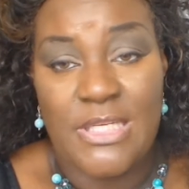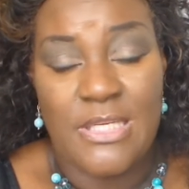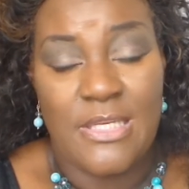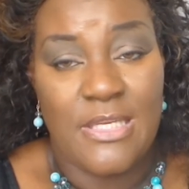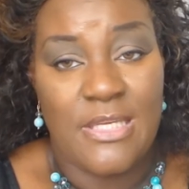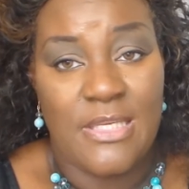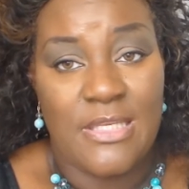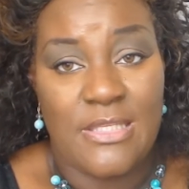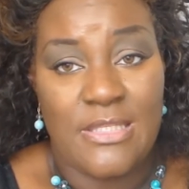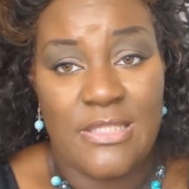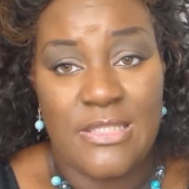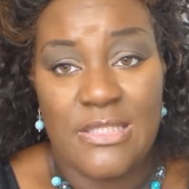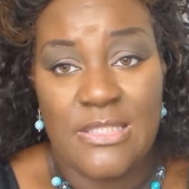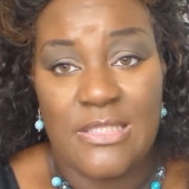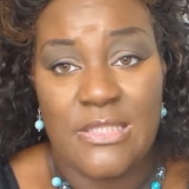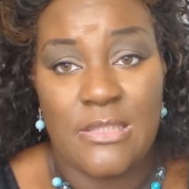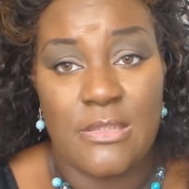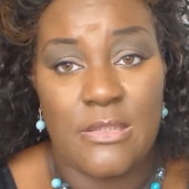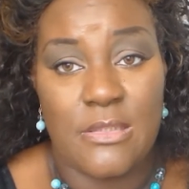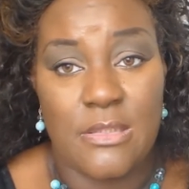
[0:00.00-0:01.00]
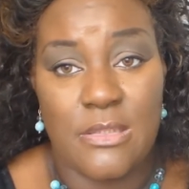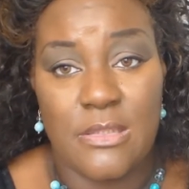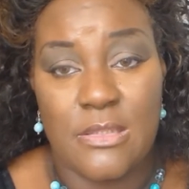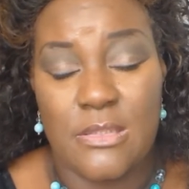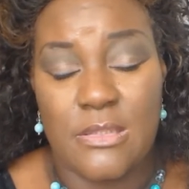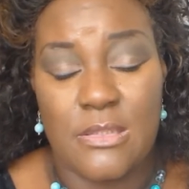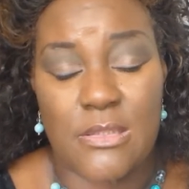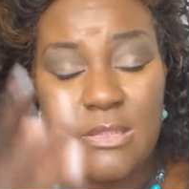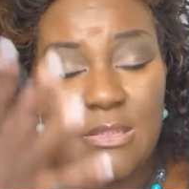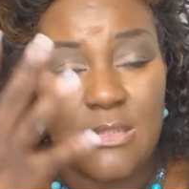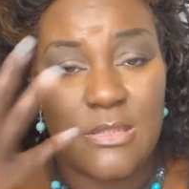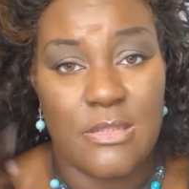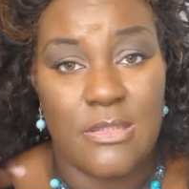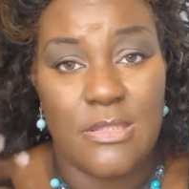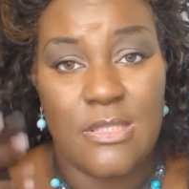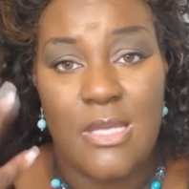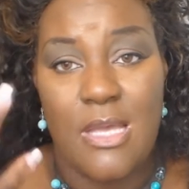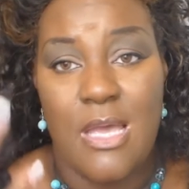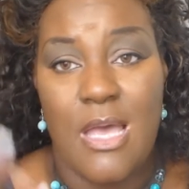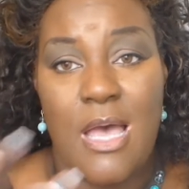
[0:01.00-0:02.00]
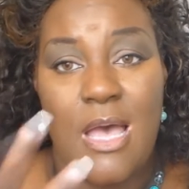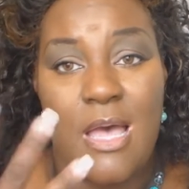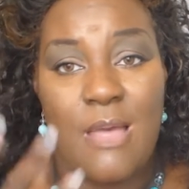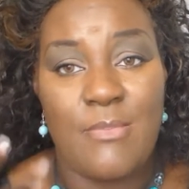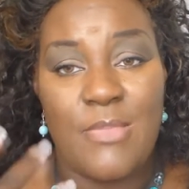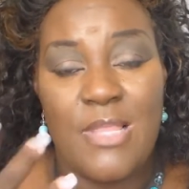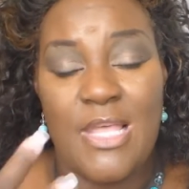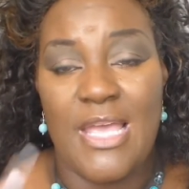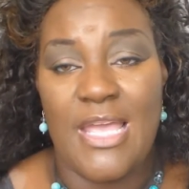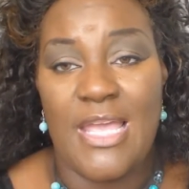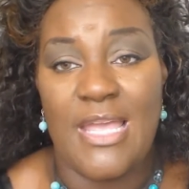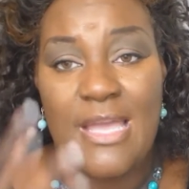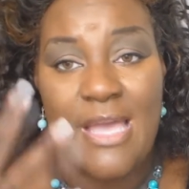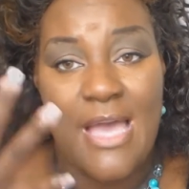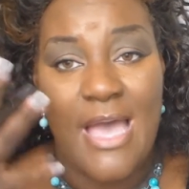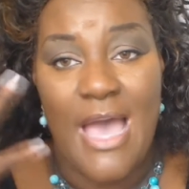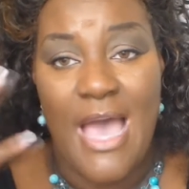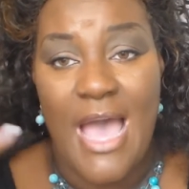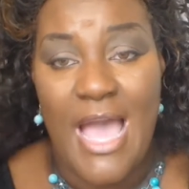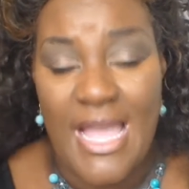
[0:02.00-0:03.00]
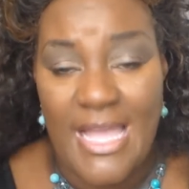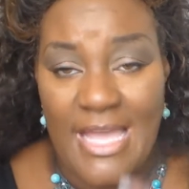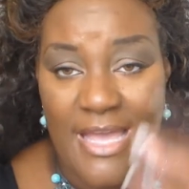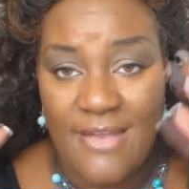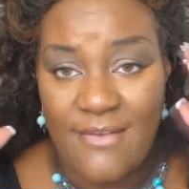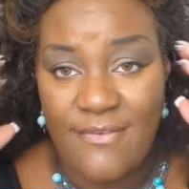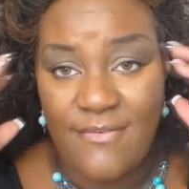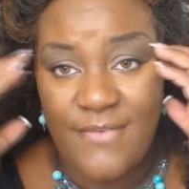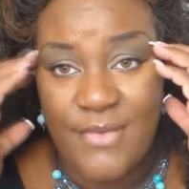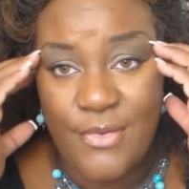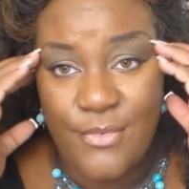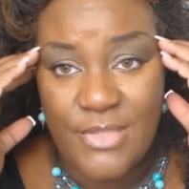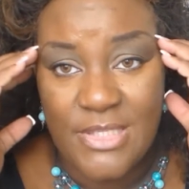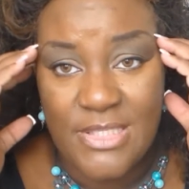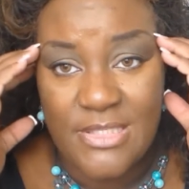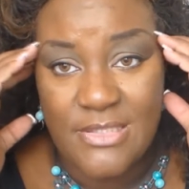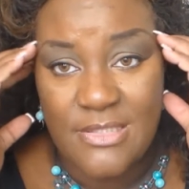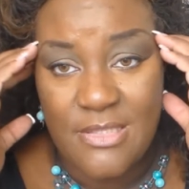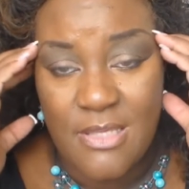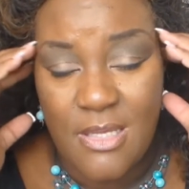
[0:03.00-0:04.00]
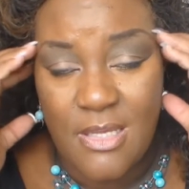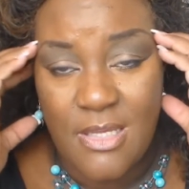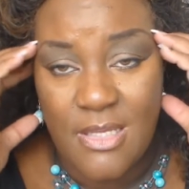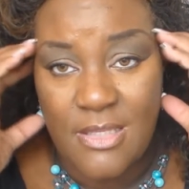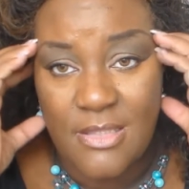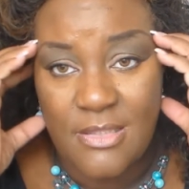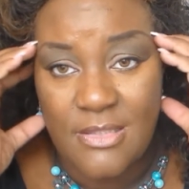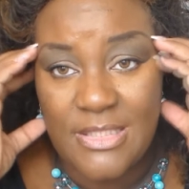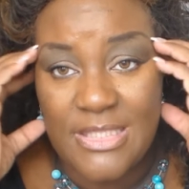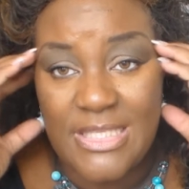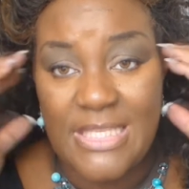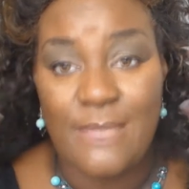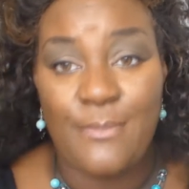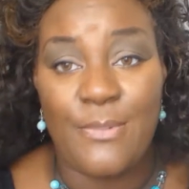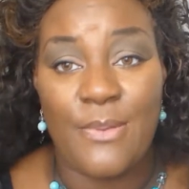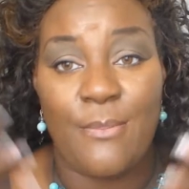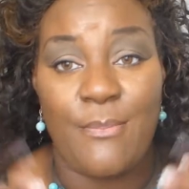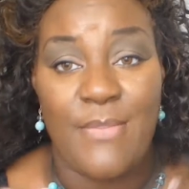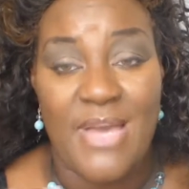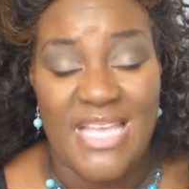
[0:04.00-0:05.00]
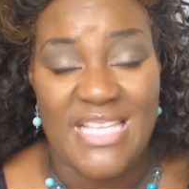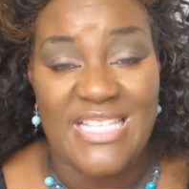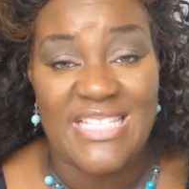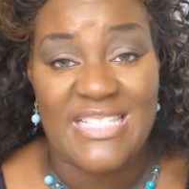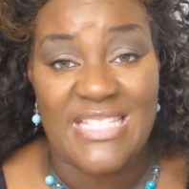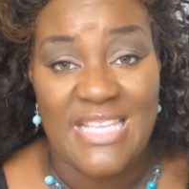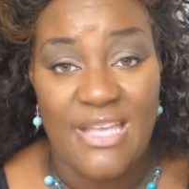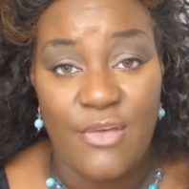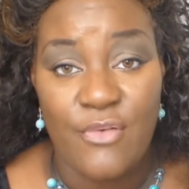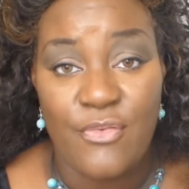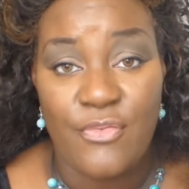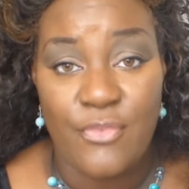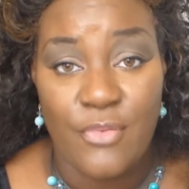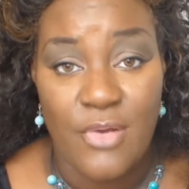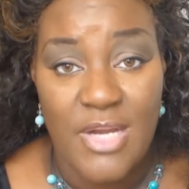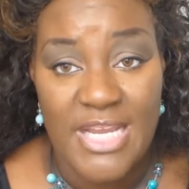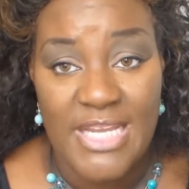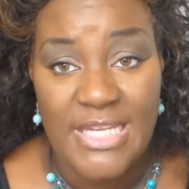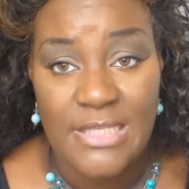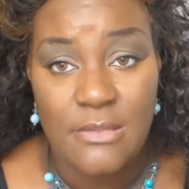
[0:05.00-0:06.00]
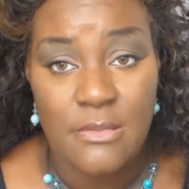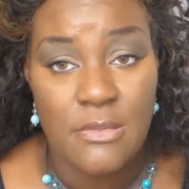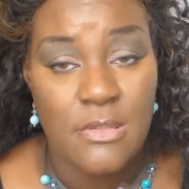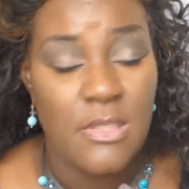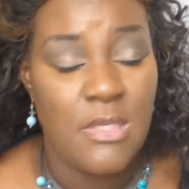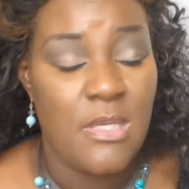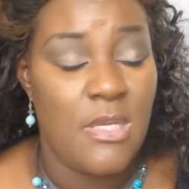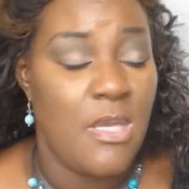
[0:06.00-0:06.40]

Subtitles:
because I'm like, I gotta focus on keeping myself right.